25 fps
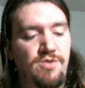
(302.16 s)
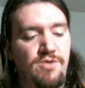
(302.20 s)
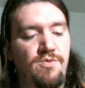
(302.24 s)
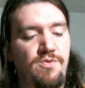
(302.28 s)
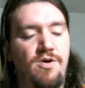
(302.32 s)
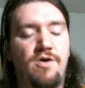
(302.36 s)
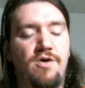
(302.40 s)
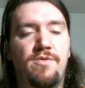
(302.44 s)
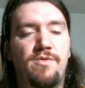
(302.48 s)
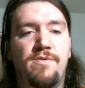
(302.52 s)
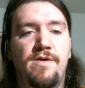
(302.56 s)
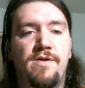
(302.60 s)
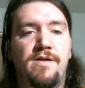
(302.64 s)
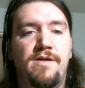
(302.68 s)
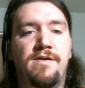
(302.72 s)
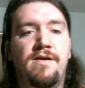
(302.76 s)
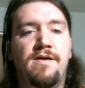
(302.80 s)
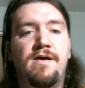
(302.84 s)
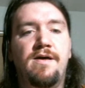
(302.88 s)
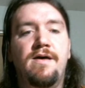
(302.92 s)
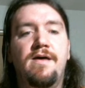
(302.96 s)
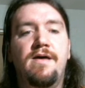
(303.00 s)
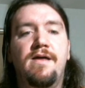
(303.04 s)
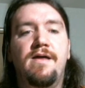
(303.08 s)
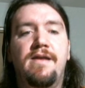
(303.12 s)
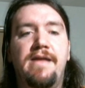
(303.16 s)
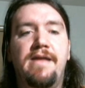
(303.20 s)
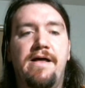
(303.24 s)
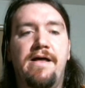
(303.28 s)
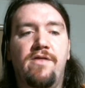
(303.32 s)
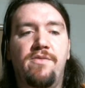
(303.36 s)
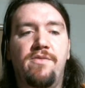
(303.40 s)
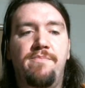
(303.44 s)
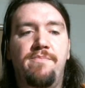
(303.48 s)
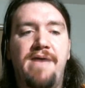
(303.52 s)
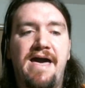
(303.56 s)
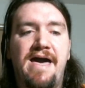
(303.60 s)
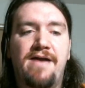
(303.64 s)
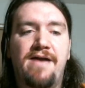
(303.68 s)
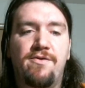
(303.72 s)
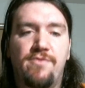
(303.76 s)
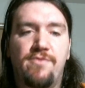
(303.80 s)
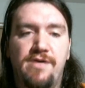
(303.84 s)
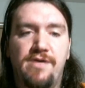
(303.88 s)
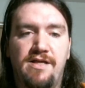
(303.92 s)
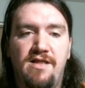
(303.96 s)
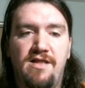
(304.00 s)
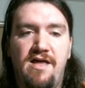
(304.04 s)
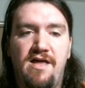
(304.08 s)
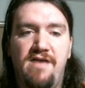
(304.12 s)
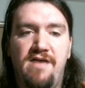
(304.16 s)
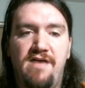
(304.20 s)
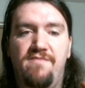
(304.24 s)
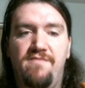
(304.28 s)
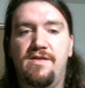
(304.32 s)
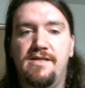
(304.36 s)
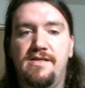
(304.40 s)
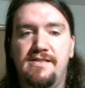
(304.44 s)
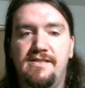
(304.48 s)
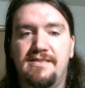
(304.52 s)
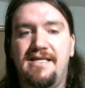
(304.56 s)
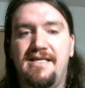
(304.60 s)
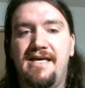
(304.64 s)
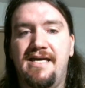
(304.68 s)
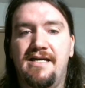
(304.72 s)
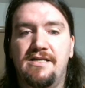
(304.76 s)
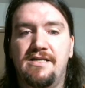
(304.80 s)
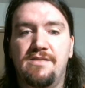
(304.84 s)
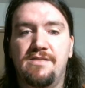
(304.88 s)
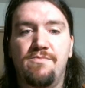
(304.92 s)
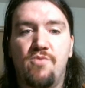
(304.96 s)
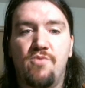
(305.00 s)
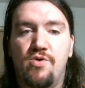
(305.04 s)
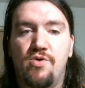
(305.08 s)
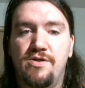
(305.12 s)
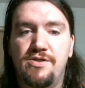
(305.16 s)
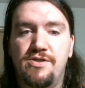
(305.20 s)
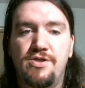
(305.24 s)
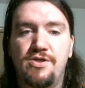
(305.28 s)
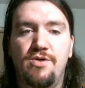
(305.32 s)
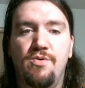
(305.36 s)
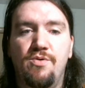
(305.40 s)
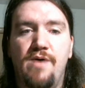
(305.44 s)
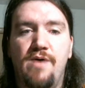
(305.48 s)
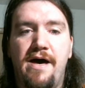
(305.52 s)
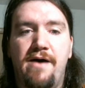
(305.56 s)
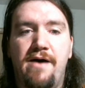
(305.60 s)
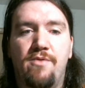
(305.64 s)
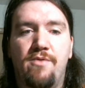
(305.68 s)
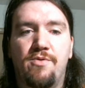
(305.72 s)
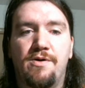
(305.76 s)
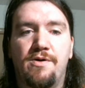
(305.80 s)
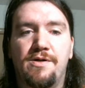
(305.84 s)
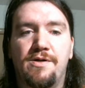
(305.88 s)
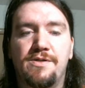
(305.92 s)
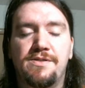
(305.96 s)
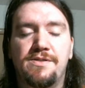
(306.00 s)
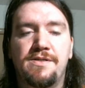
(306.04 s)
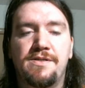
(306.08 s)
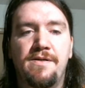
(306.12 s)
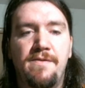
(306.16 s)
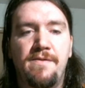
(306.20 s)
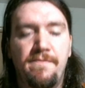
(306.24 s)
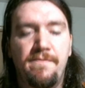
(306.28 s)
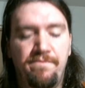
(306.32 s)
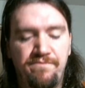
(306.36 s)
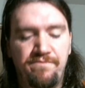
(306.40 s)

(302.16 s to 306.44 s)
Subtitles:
than $200. Now, the battery life on this thing is more than 2 hours.